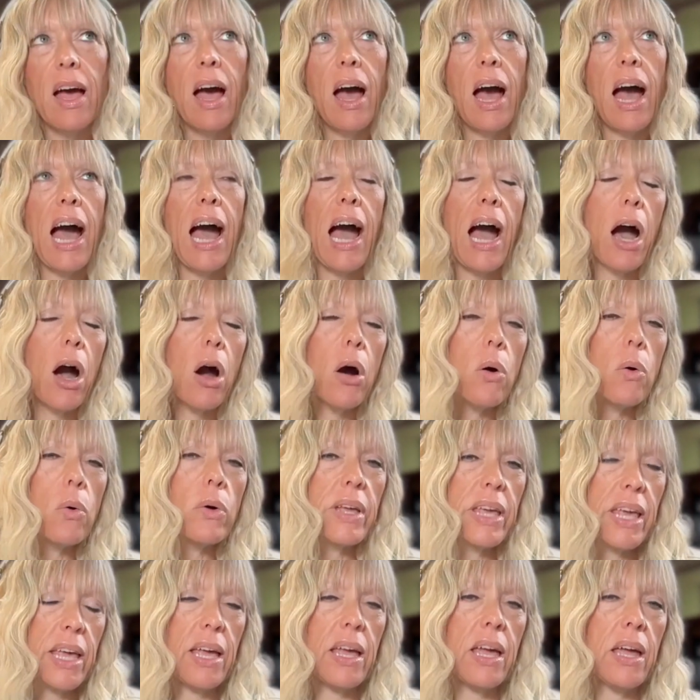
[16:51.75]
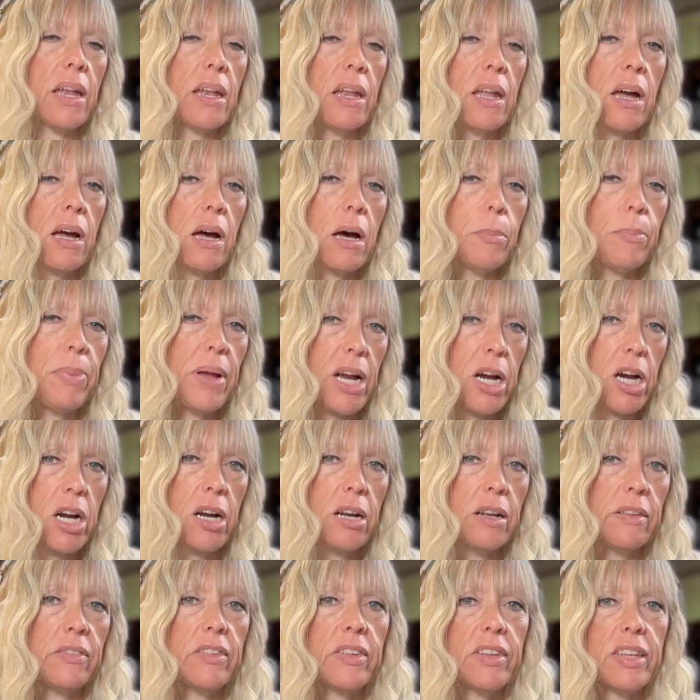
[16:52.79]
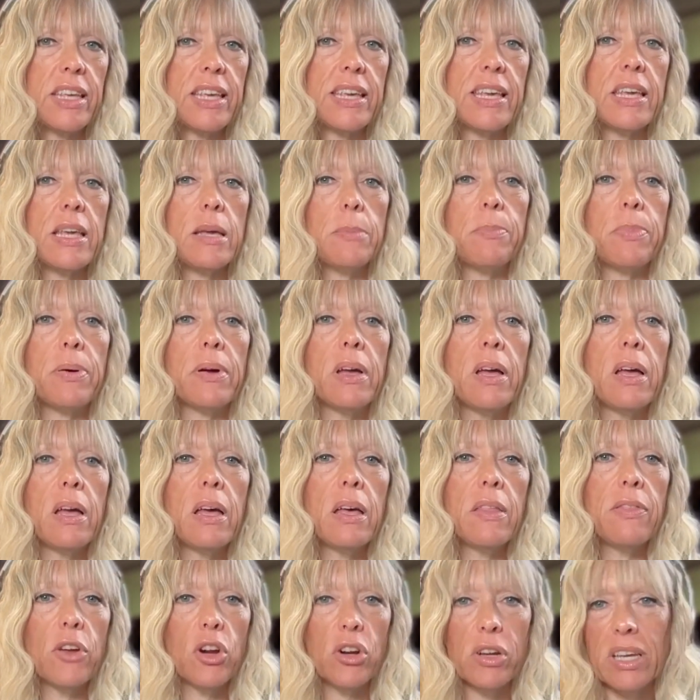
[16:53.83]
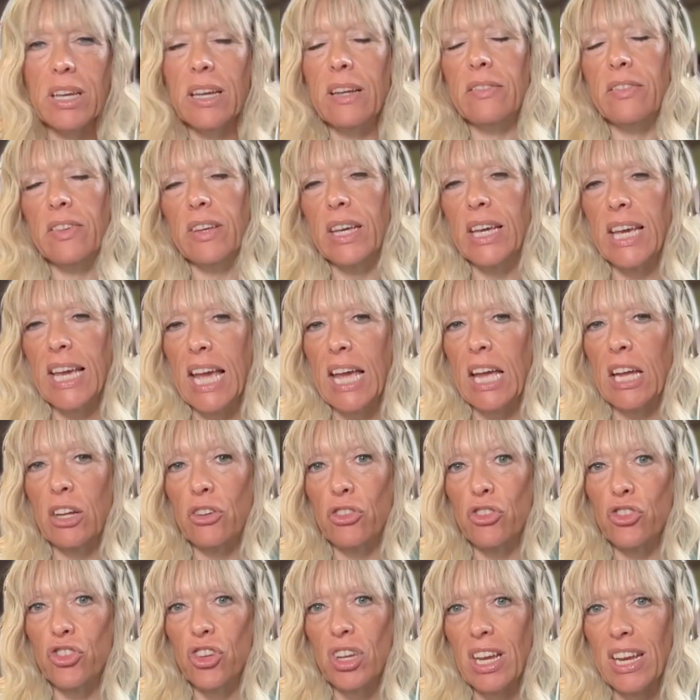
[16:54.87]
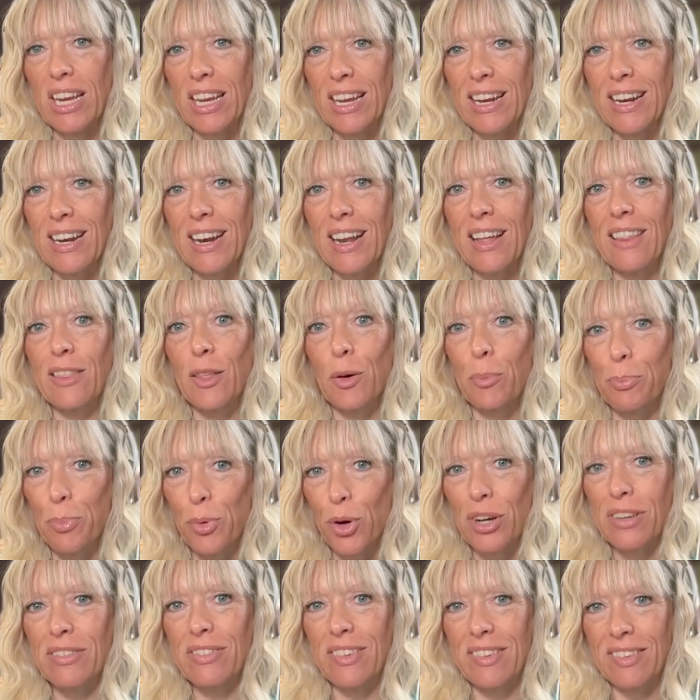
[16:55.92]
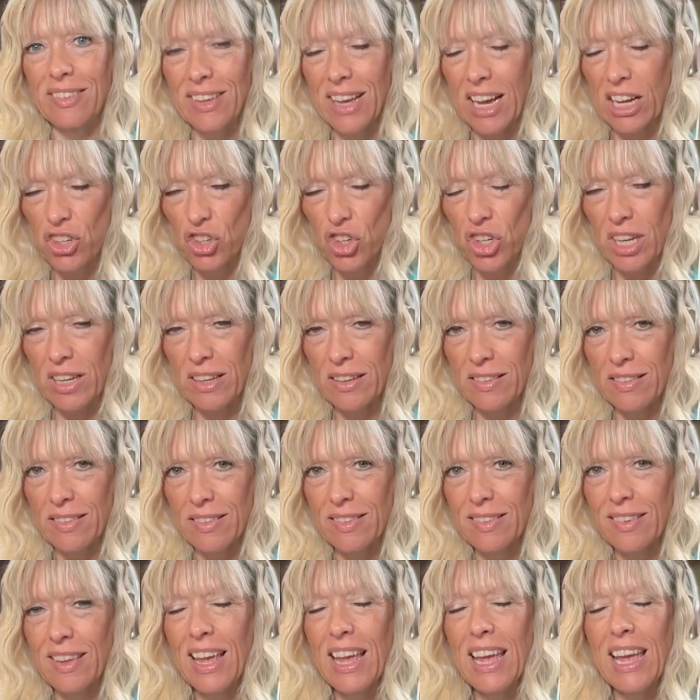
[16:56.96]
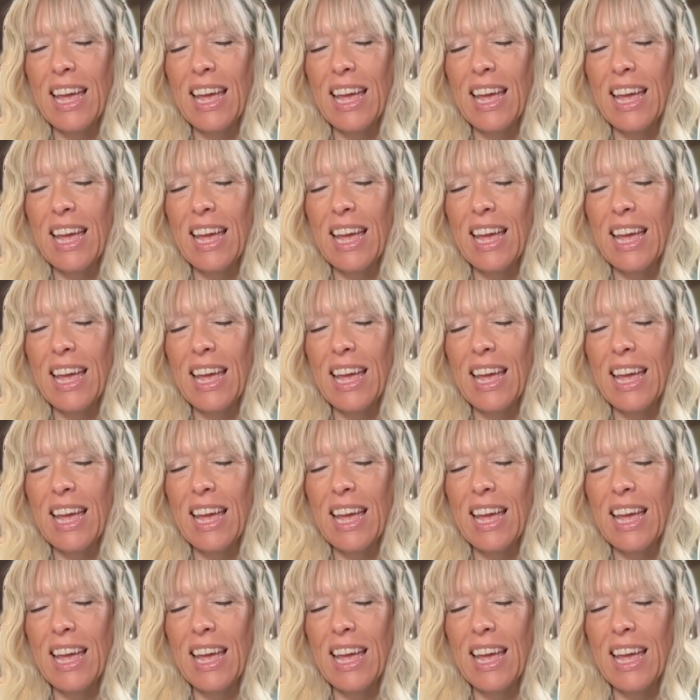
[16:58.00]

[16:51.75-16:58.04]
How can a parent keep their kids engaged in the book discussions?